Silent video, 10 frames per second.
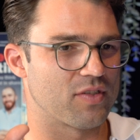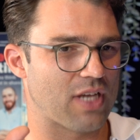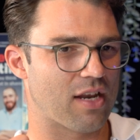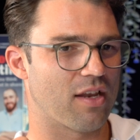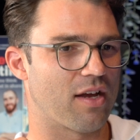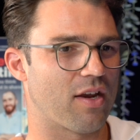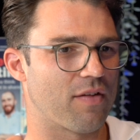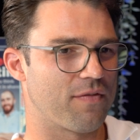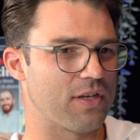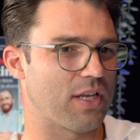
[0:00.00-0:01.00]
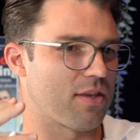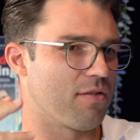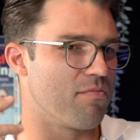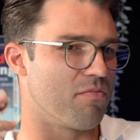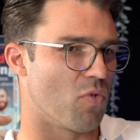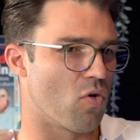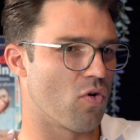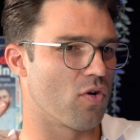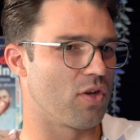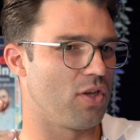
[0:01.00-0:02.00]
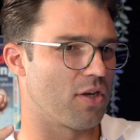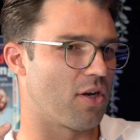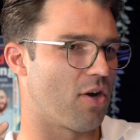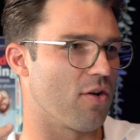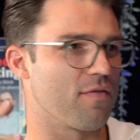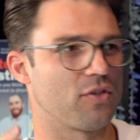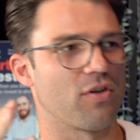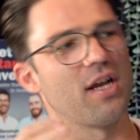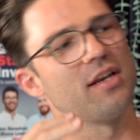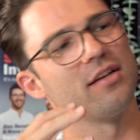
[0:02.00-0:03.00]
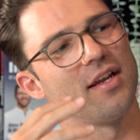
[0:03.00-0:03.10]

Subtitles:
satellite, I feel like the more you're going to overtrade it